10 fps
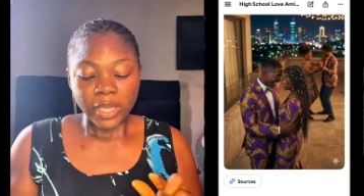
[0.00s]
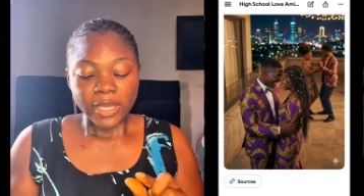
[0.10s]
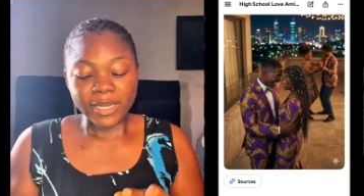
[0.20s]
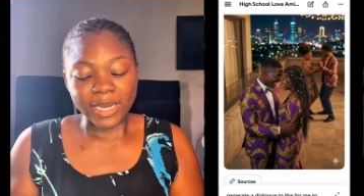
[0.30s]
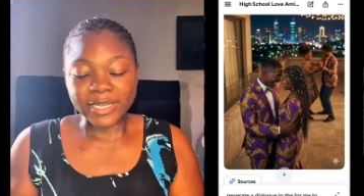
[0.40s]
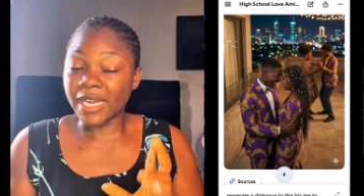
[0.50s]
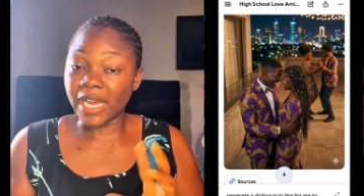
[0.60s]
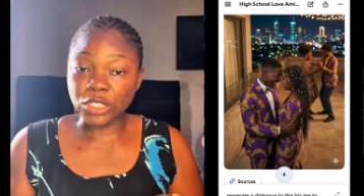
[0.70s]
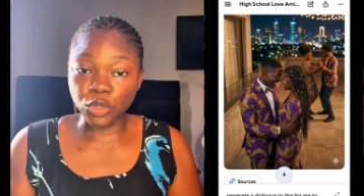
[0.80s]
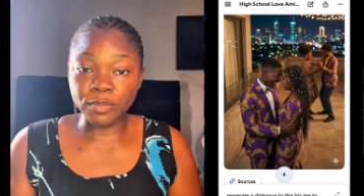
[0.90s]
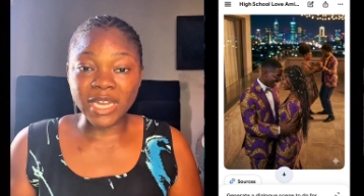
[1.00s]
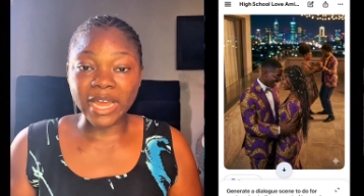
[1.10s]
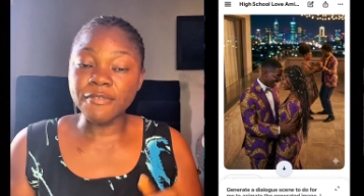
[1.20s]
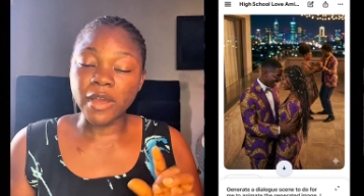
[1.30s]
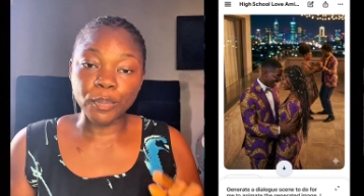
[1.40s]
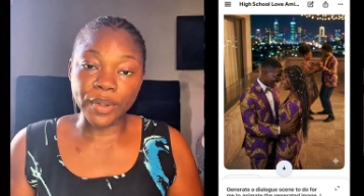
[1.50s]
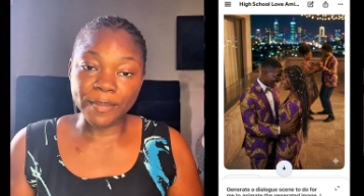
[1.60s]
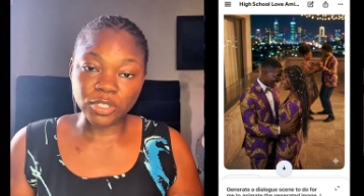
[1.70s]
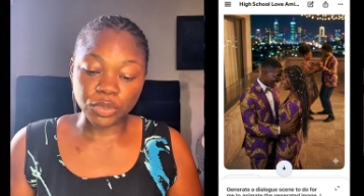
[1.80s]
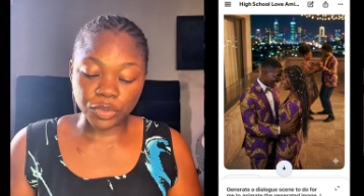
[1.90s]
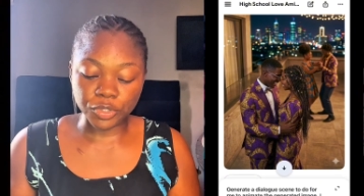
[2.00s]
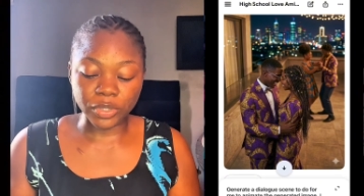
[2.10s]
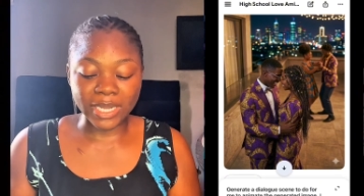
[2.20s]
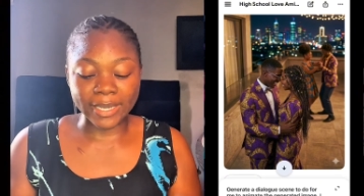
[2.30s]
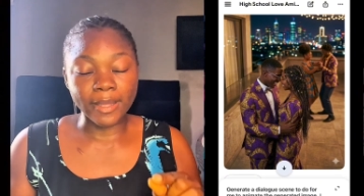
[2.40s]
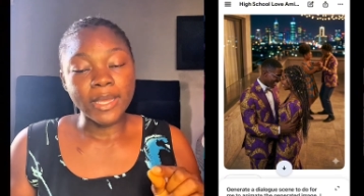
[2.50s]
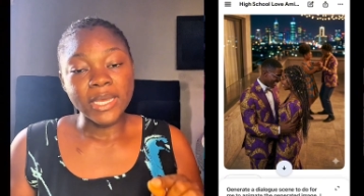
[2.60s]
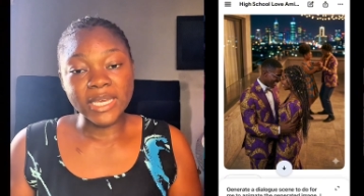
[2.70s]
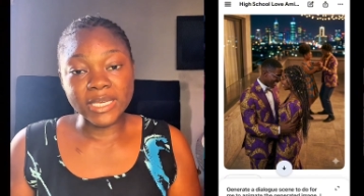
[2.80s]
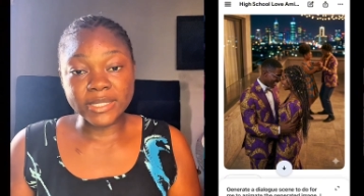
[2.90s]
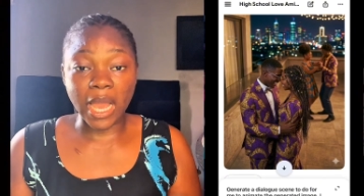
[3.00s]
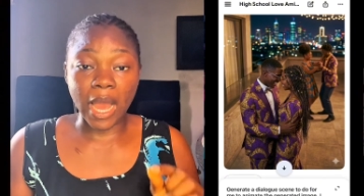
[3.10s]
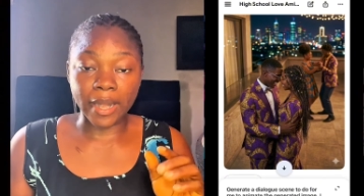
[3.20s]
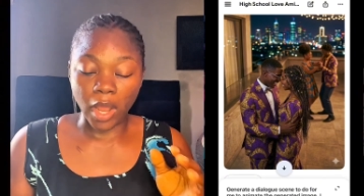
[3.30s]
Now and it told me that if I upgrade my subscription, that it can